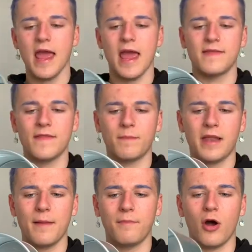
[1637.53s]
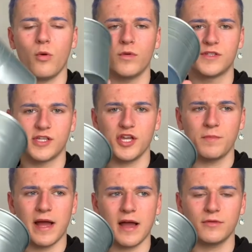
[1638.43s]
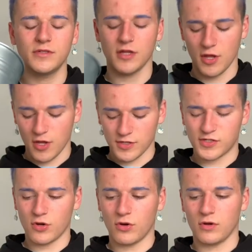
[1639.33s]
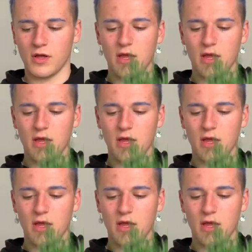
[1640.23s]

and then the plant pot was £2. So